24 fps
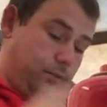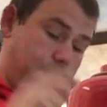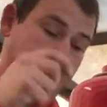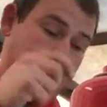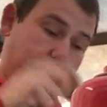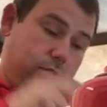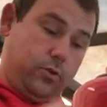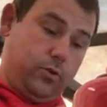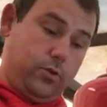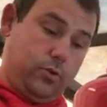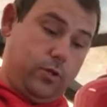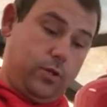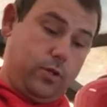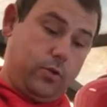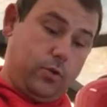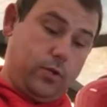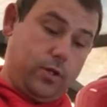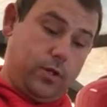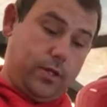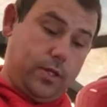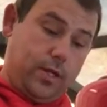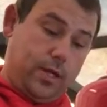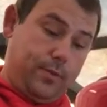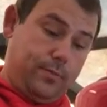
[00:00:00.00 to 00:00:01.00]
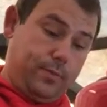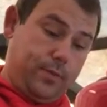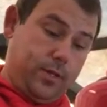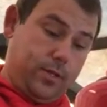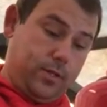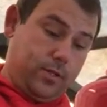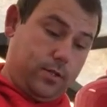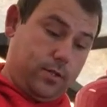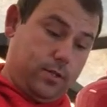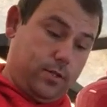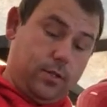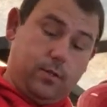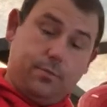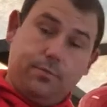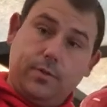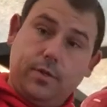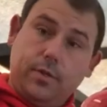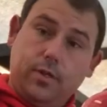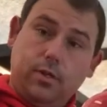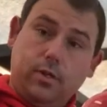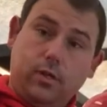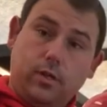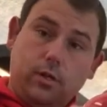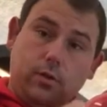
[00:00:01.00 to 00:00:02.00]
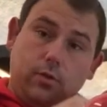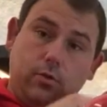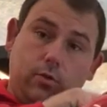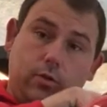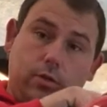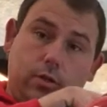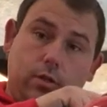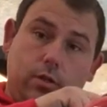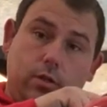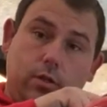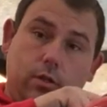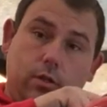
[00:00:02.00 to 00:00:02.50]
Make sure no contaminants are up in the hose.